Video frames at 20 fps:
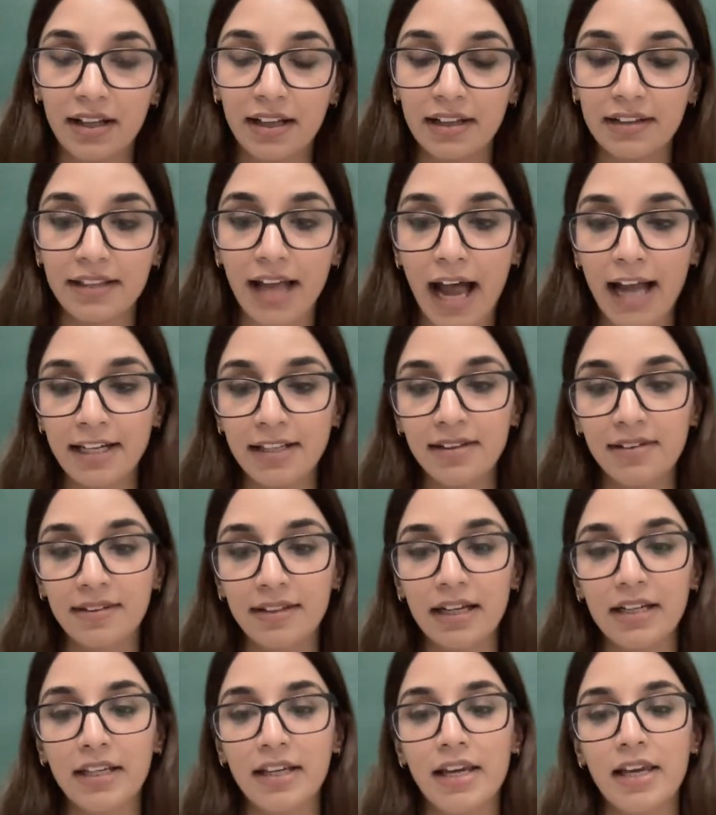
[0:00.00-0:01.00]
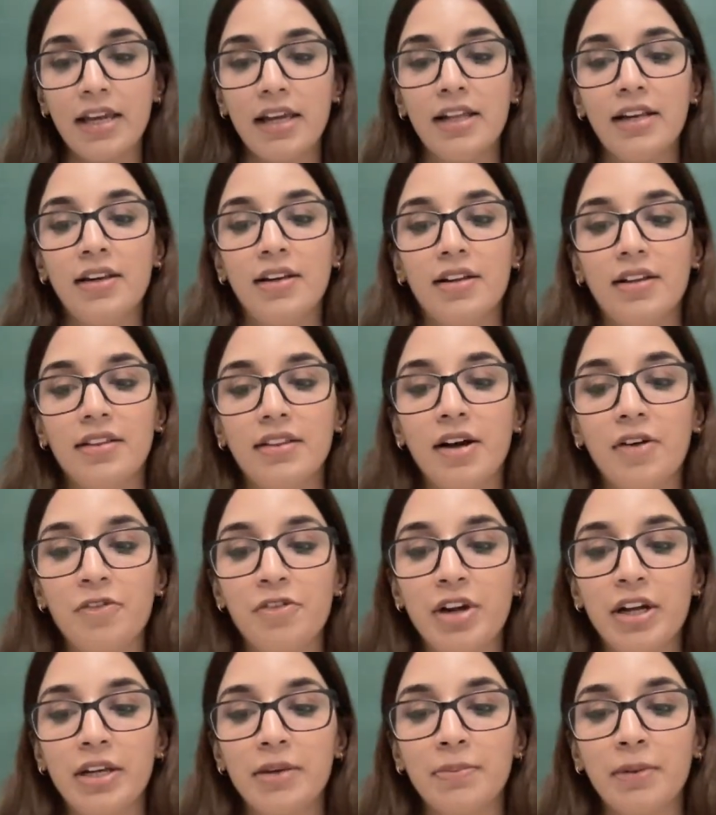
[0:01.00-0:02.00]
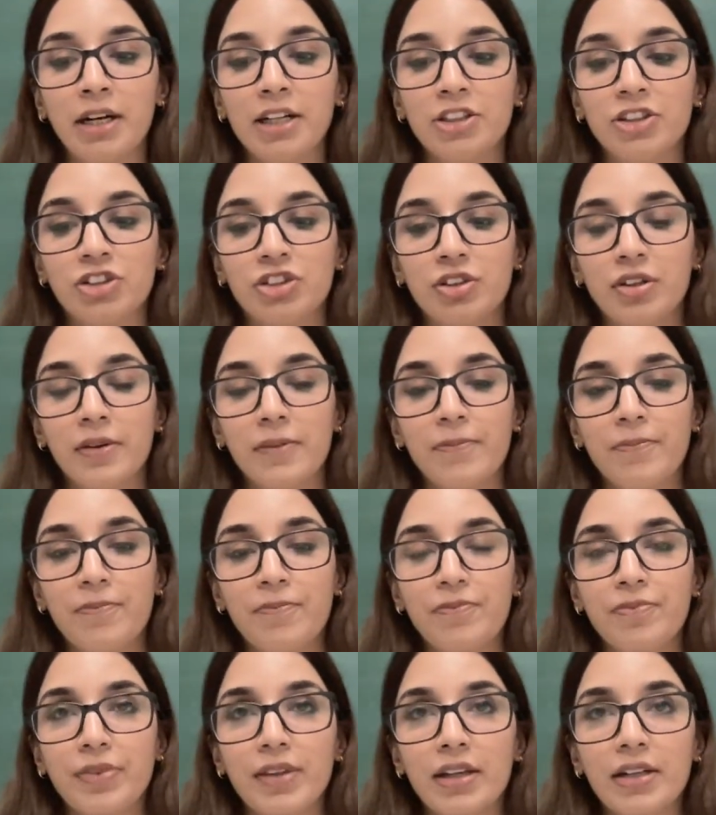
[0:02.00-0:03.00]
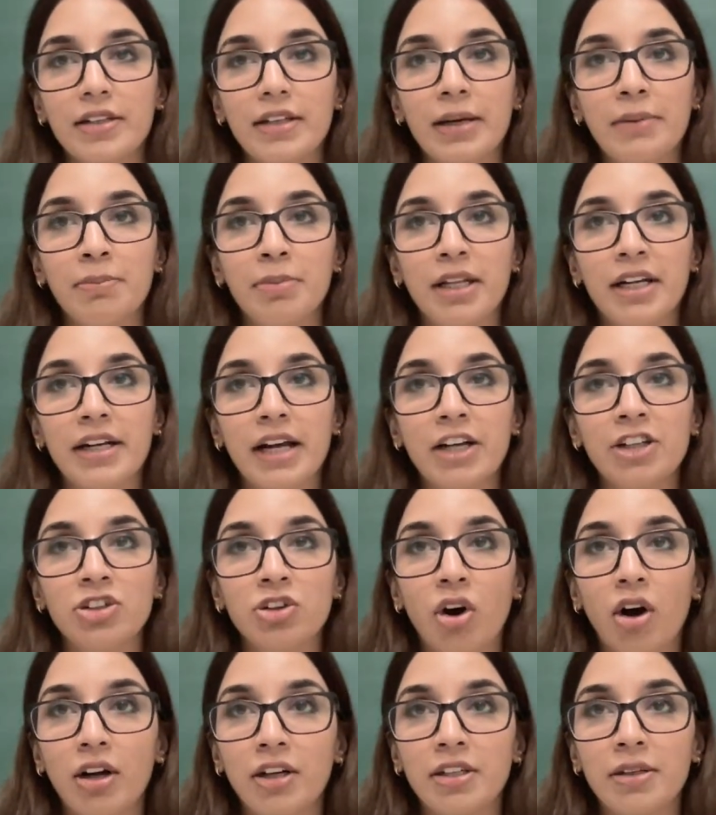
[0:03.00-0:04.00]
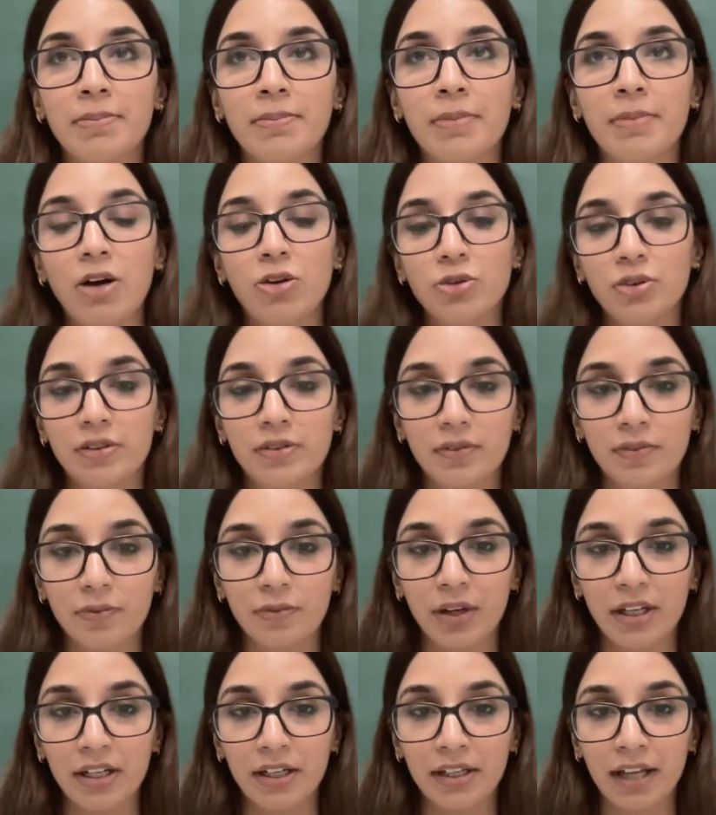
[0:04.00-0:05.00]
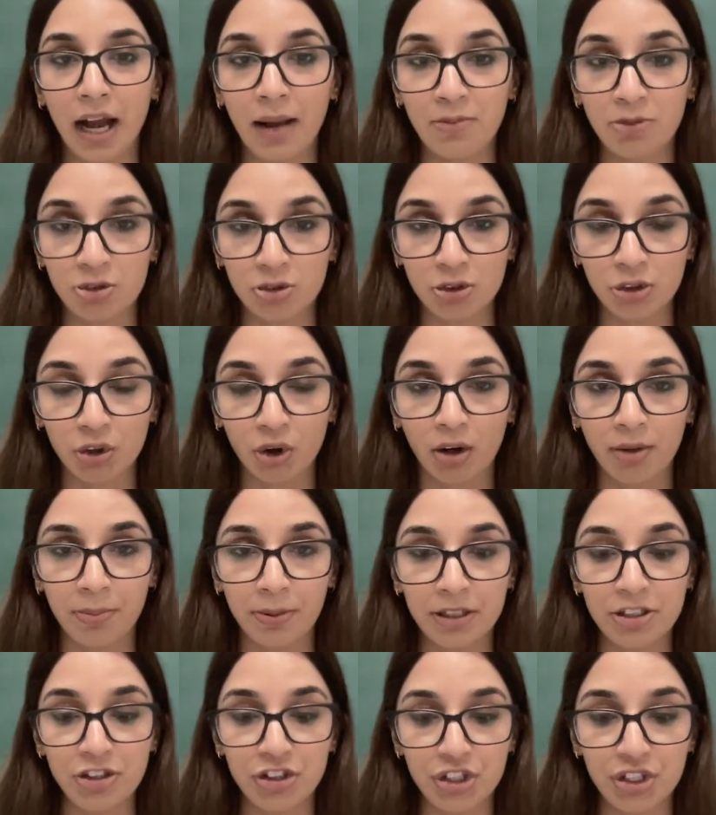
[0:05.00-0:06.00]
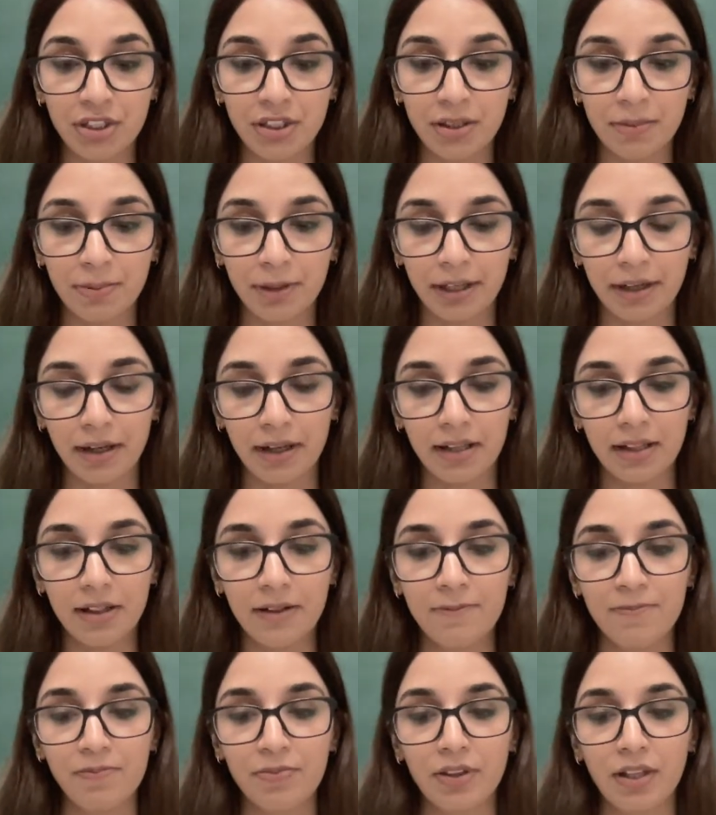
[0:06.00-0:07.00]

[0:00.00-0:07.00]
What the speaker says: That is again the very much template I talked about when it comes to European GDPR.